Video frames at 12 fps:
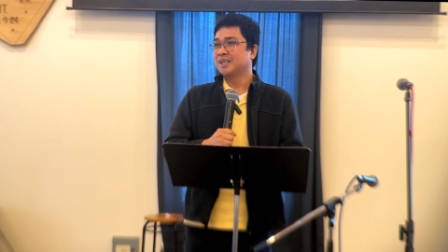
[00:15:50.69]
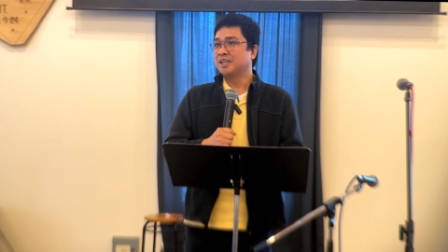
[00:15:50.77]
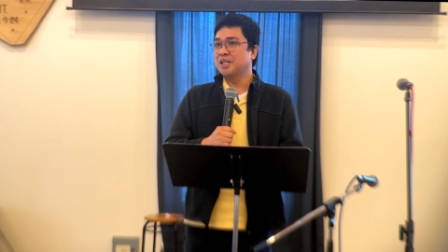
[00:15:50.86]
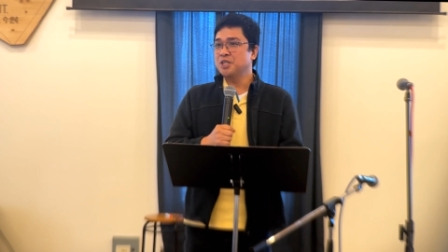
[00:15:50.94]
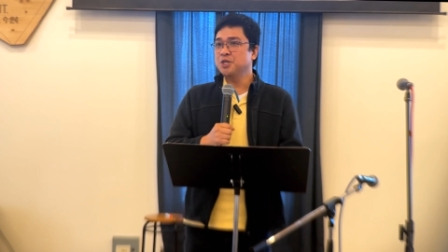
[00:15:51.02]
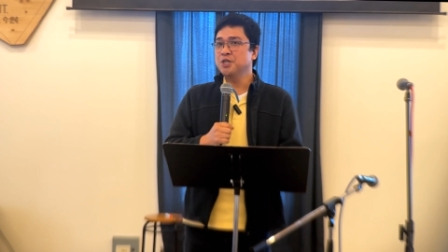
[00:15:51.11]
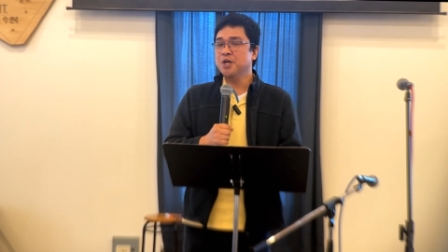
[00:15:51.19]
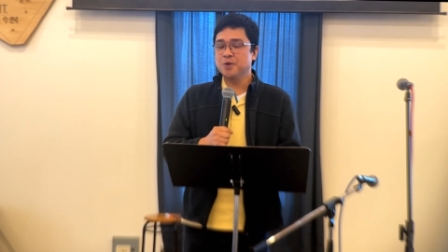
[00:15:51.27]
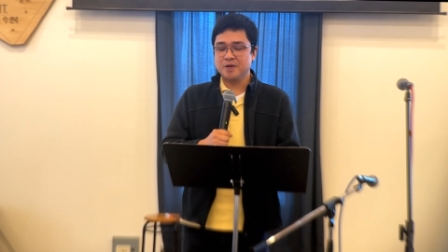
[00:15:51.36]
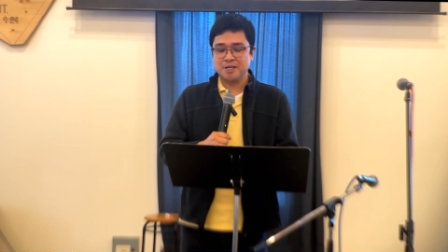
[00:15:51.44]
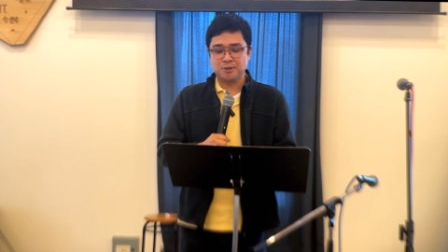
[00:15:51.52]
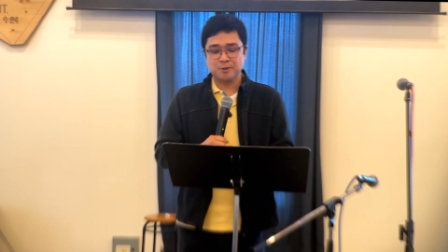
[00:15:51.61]
Did you
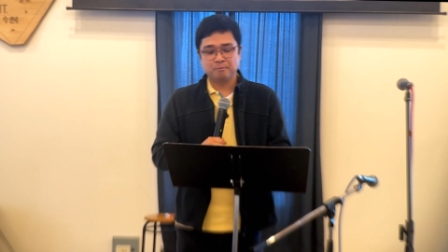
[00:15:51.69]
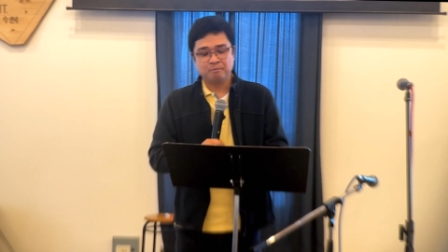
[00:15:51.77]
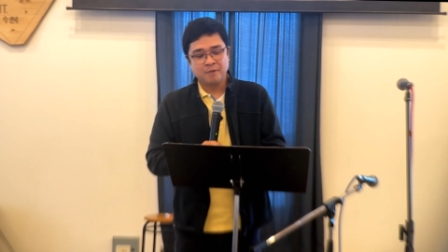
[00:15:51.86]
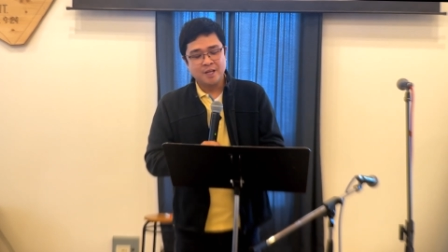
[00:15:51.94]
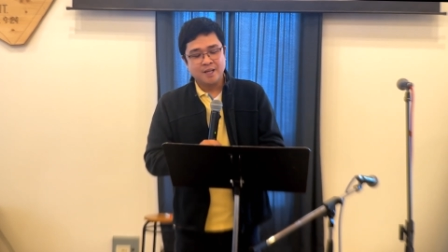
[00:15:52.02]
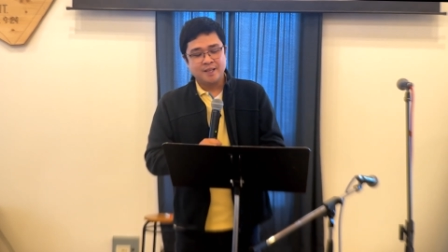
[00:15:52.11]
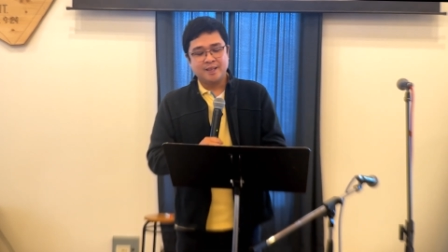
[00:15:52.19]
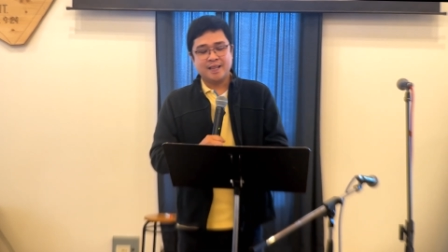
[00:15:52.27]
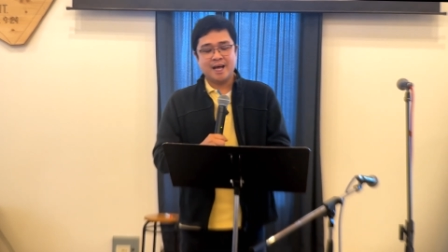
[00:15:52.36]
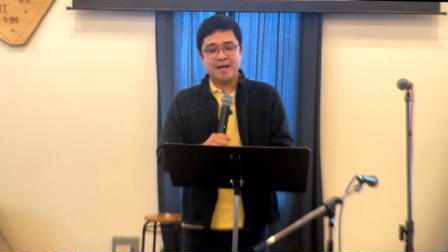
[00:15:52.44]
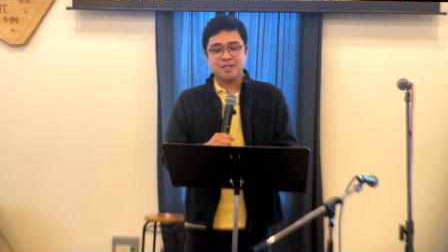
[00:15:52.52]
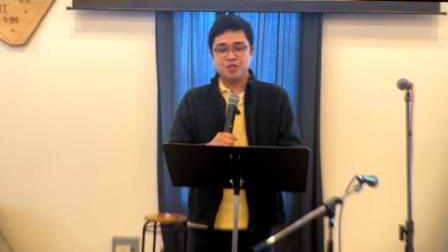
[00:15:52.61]
notice
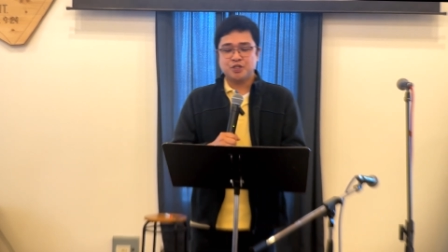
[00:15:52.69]
that